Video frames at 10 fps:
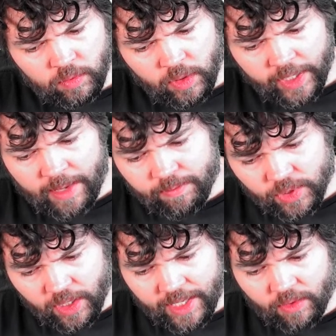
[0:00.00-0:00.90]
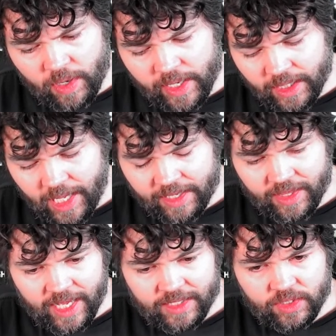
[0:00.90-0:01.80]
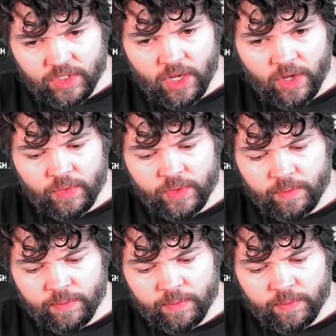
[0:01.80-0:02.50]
Okay, so I quite like that tone.